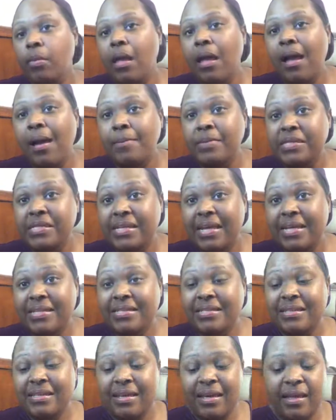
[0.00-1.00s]
I'm gonna
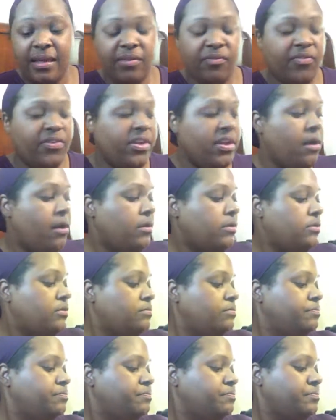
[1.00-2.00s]
taste the cake for y'all.
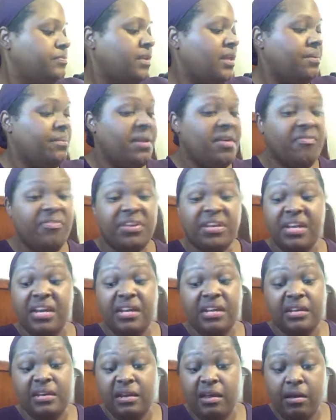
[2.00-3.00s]
I'm not gonna eat
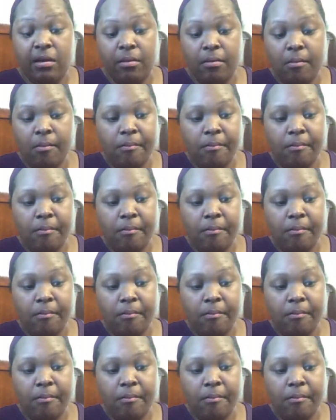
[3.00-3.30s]
it now,